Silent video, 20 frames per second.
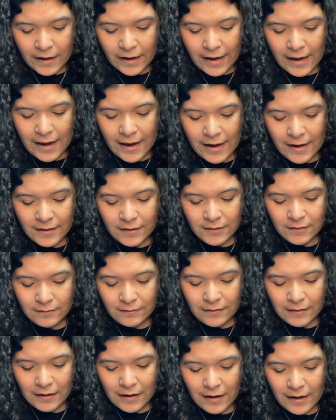
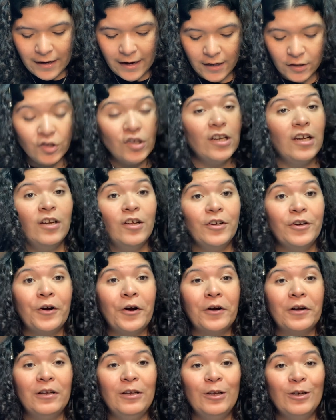and I actually
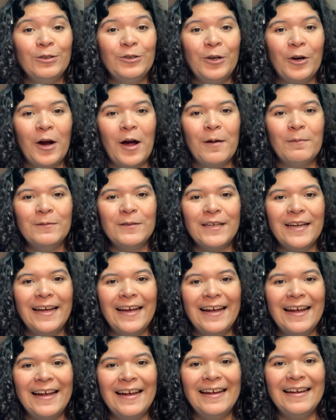looked her up
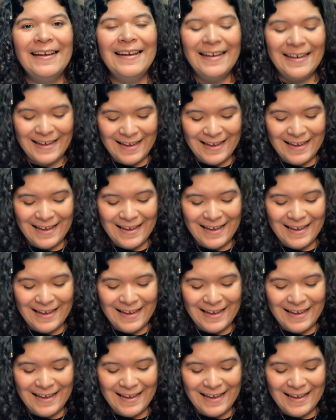today,